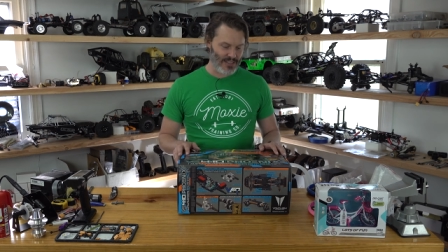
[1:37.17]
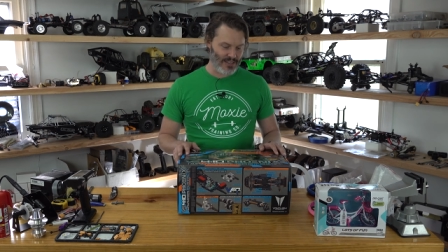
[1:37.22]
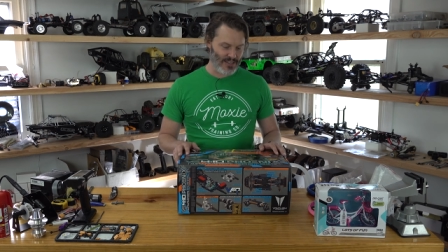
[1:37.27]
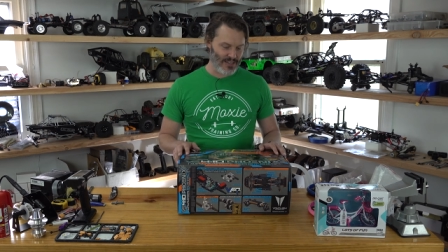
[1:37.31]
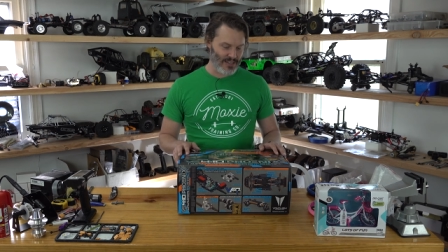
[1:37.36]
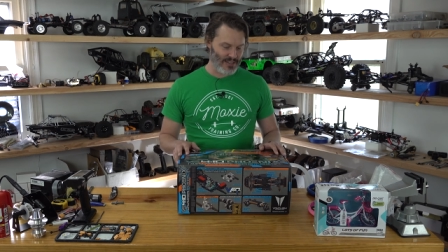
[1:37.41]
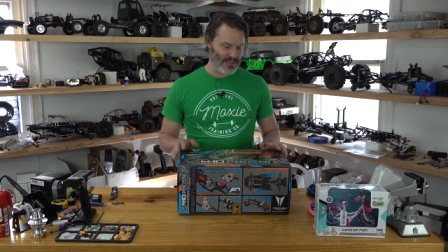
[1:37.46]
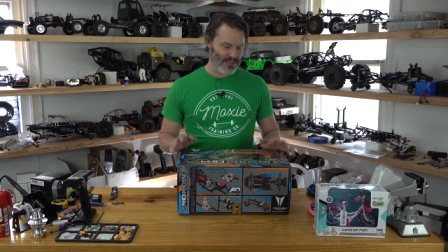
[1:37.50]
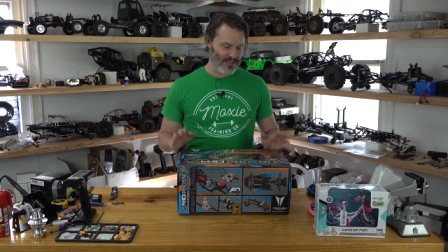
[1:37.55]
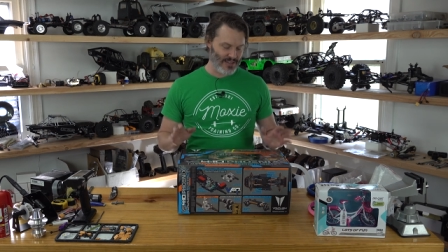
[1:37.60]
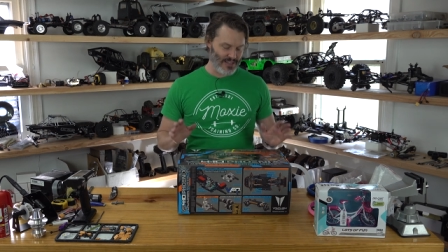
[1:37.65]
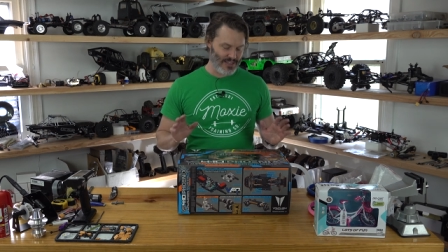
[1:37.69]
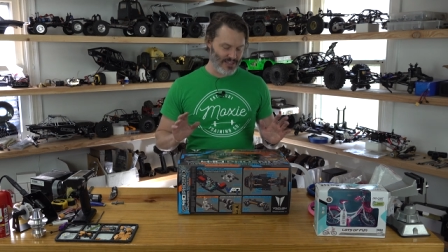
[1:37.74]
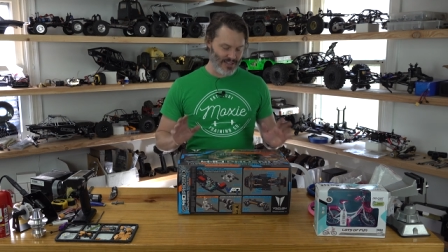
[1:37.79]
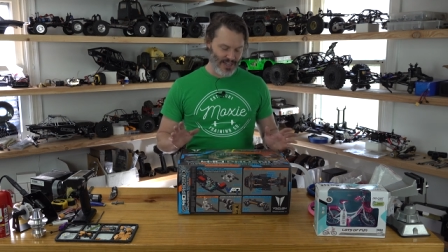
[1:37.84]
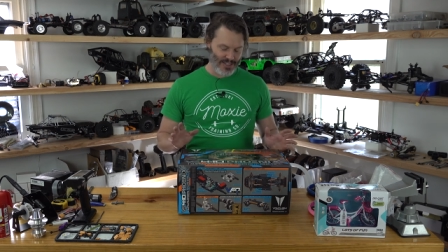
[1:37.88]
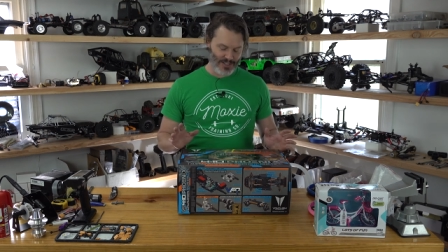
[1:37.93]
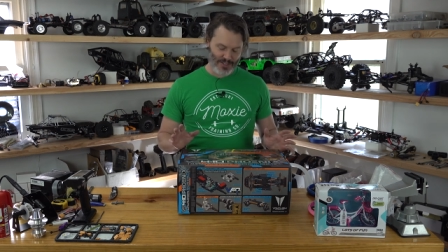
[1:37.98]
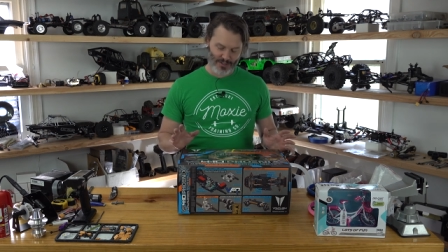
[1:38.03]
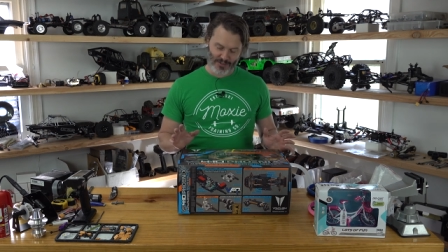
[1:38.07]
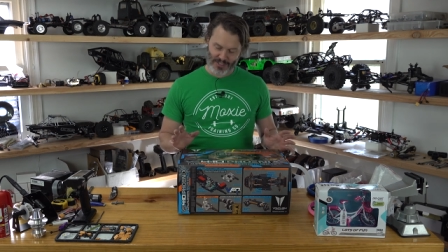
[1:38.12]
Uh,
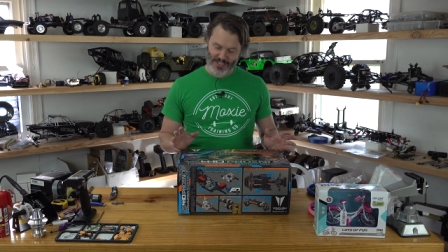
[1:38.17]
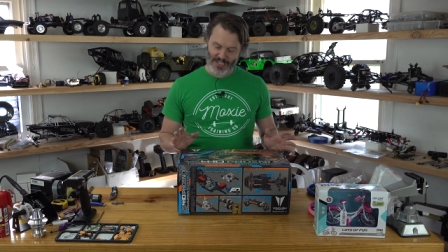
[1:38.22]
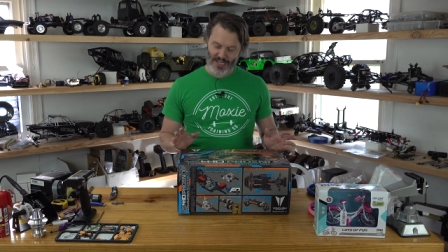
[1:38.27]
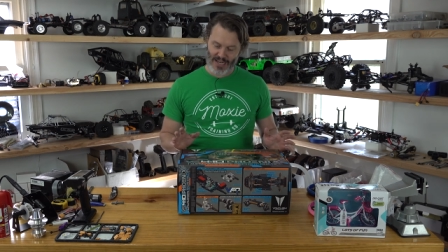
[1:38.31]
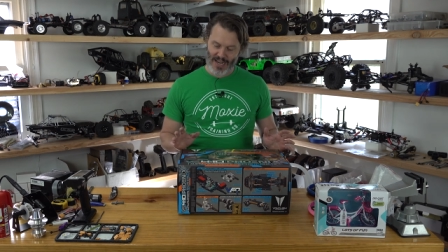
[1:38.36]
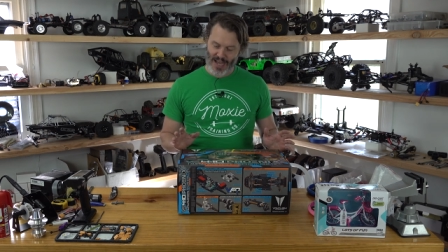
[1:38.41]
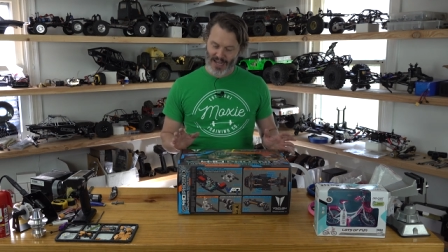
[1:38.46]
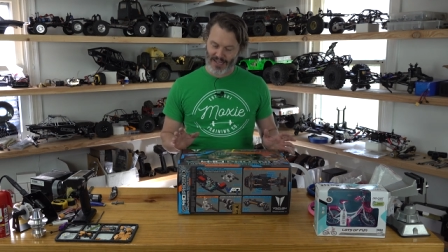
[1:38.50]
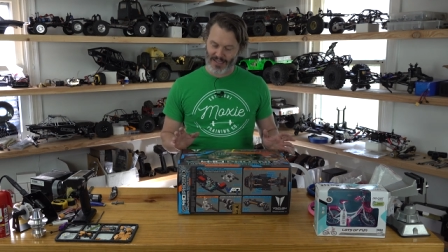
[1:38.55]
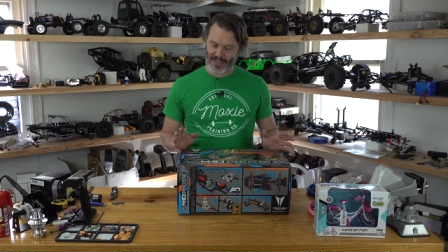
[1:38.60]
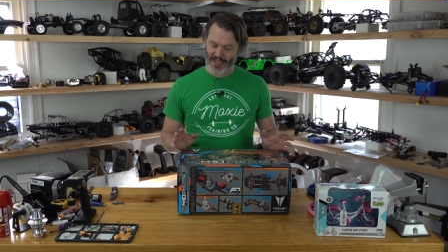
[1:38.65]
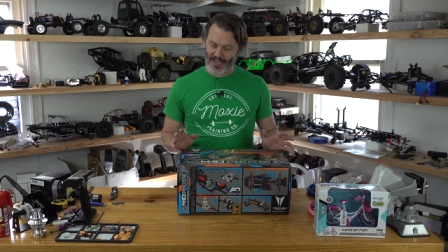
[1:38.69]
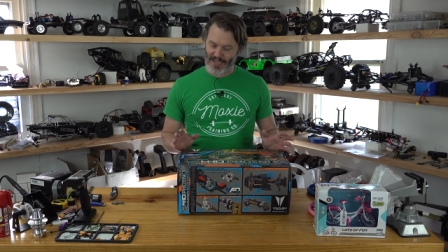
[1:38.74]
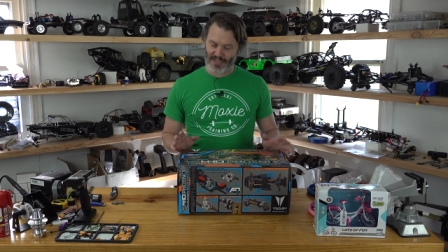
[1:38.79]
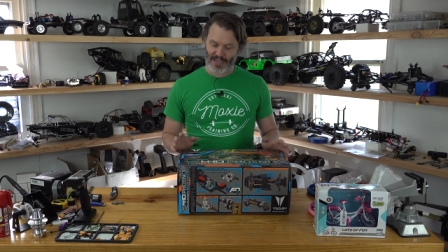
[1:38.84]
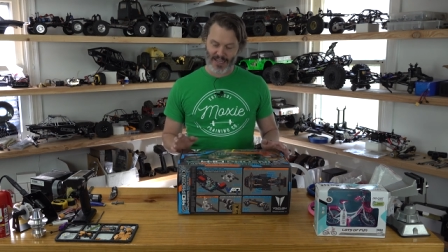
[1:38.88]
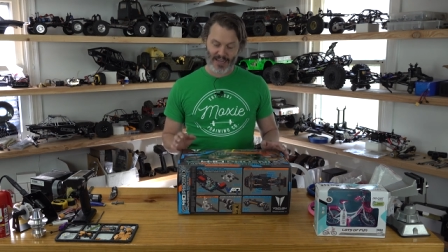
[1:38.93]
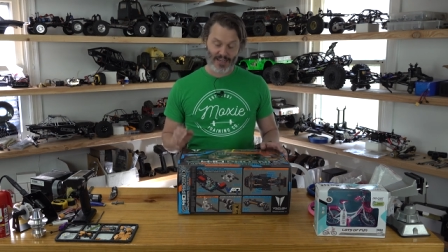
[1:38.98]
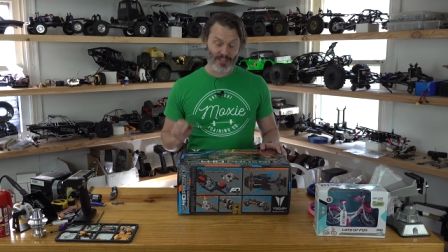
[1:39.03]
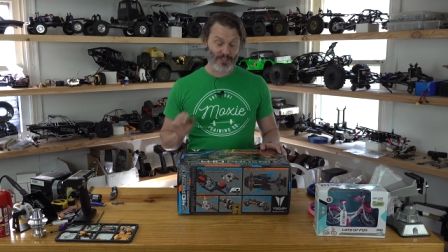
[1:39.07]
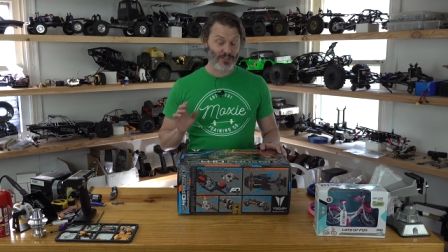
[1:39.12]
and I used to not like that.